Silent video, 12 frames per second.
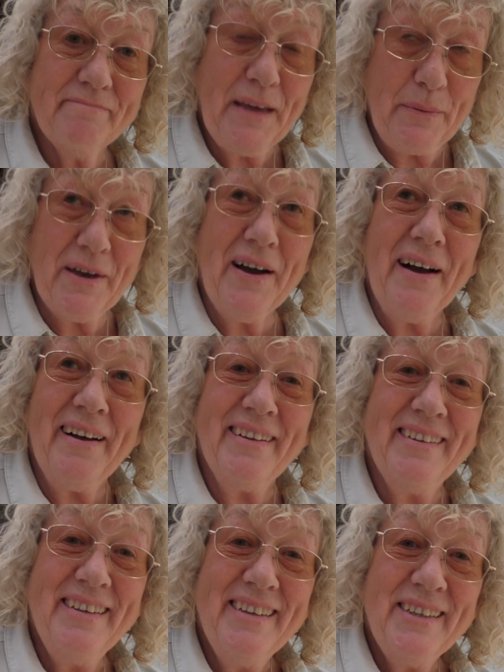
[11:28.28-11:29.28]
There we are.
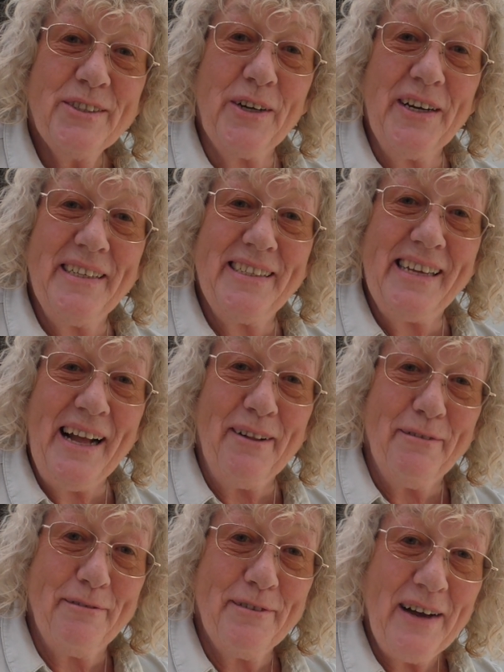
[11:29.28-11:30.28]
Try it
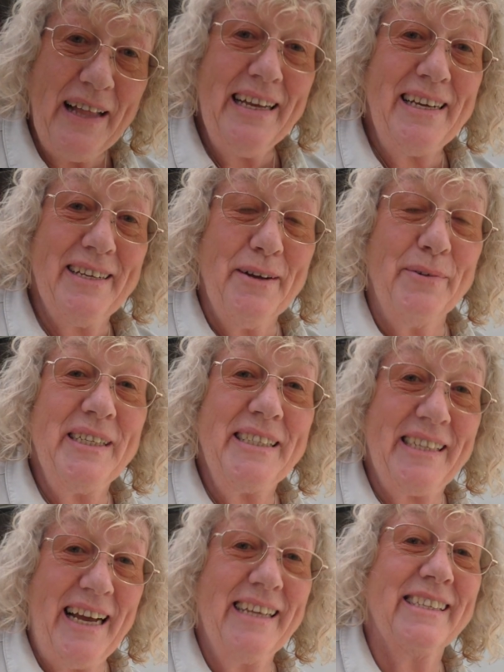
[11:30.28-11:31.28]
yourself. I'll let you know what it
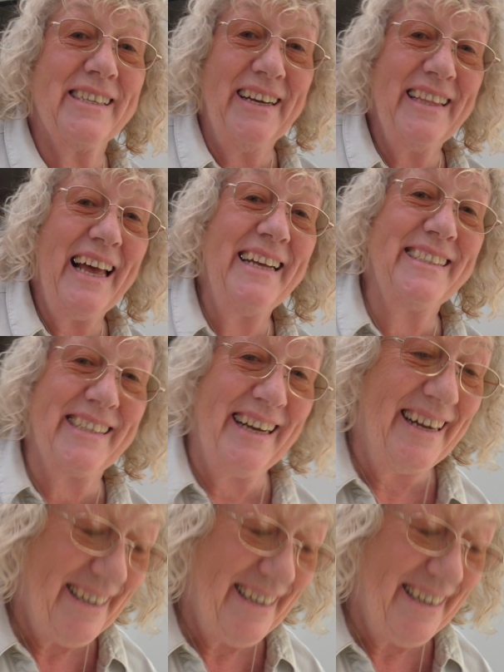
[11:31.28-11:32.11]
tastes like later.